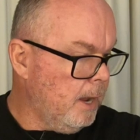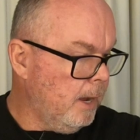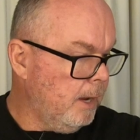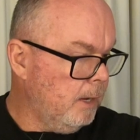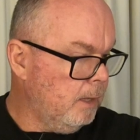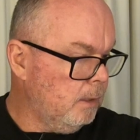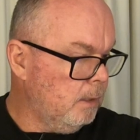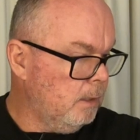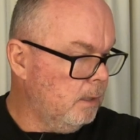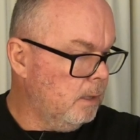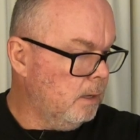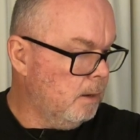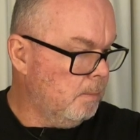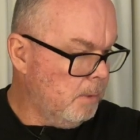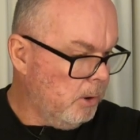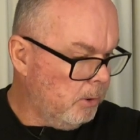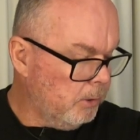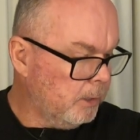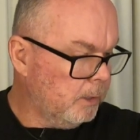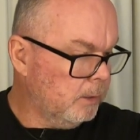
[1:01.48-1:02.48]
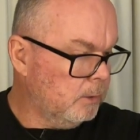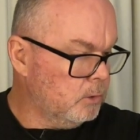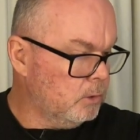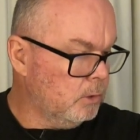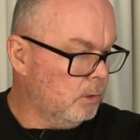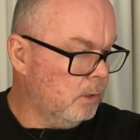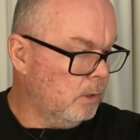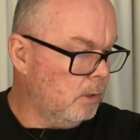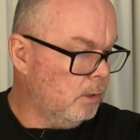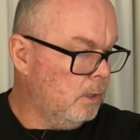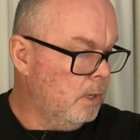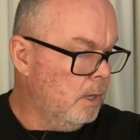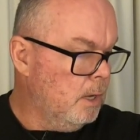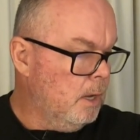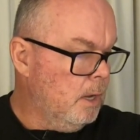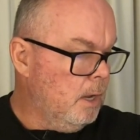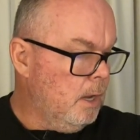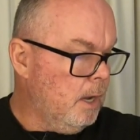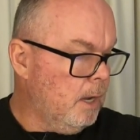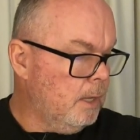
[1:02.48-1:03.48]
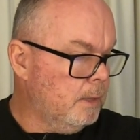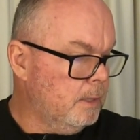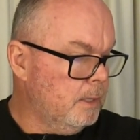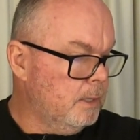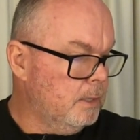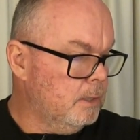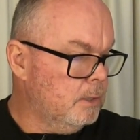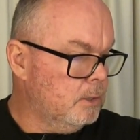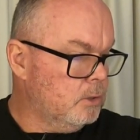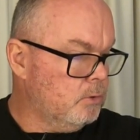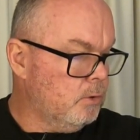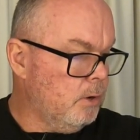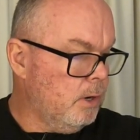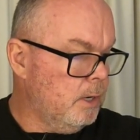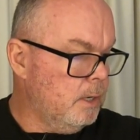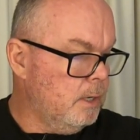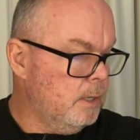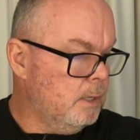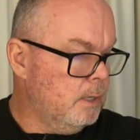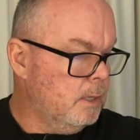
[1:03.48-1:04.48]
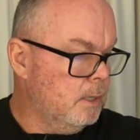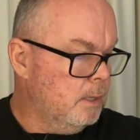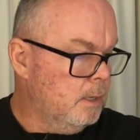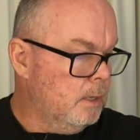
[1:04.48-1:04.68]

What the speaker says: Ale, American Style, at the Australian